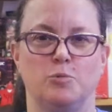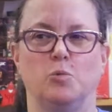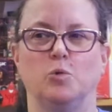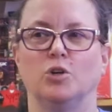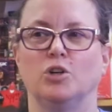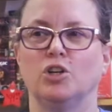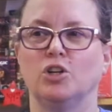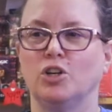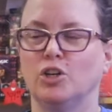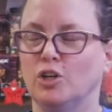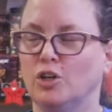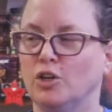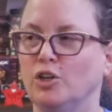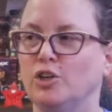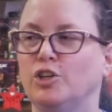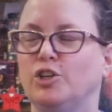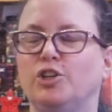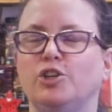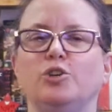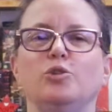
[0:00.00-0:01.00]
were
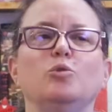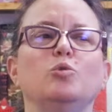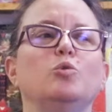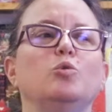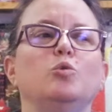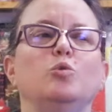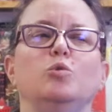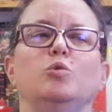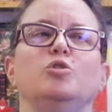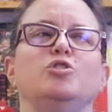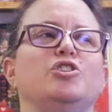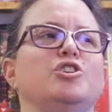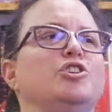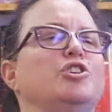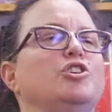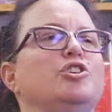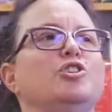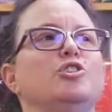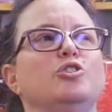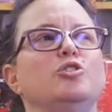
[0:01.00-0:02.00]

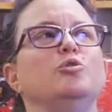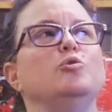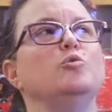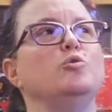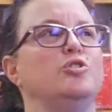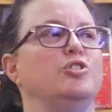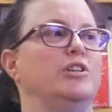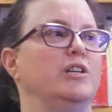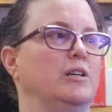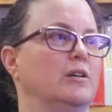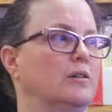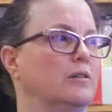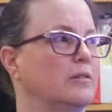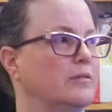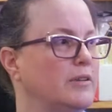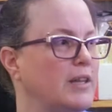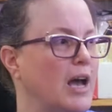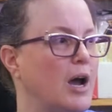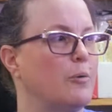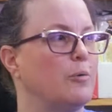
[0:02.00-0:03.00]
huge deal.
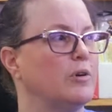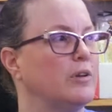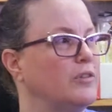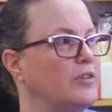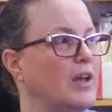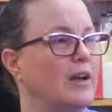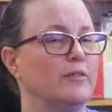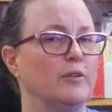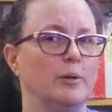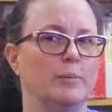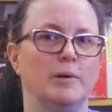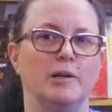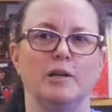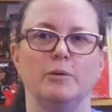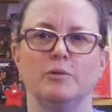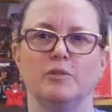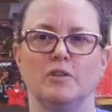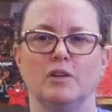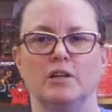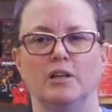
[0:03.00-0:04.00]
That was, everybody
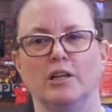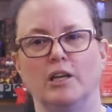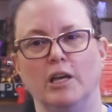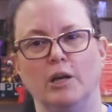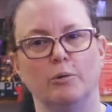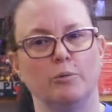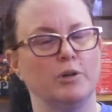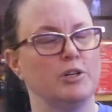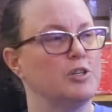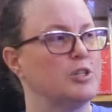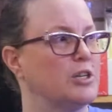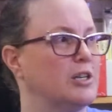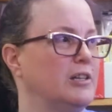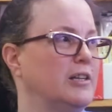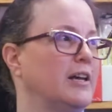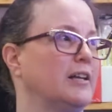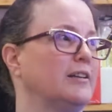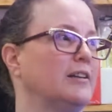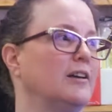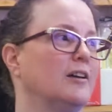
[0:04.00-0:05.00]
was going to get rich
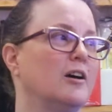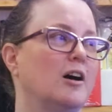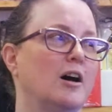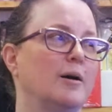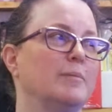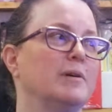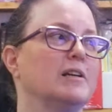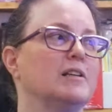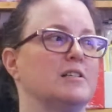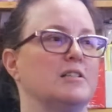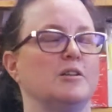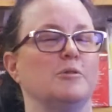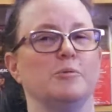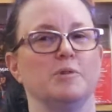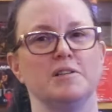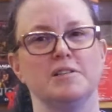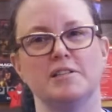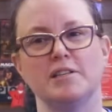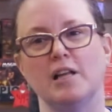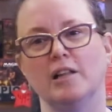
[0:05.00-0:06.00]
collecting comics and
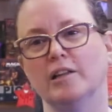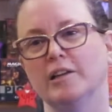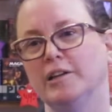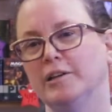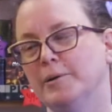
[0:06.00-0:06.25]
reselling